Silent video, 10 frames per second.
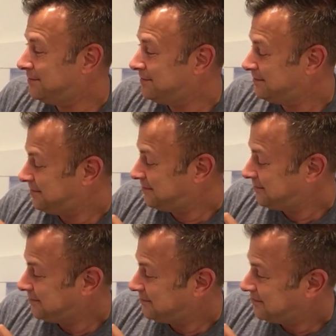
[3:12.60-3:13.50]

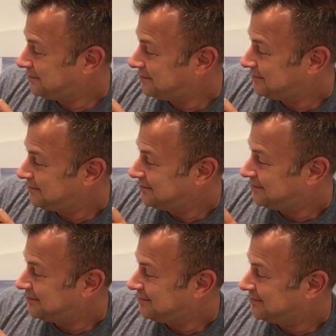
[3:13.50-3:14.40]

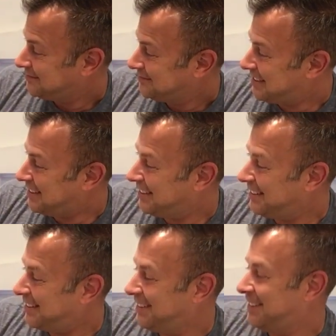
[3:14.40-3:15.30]

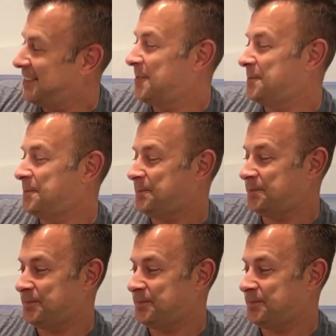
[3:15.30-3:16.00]
Nothing is said.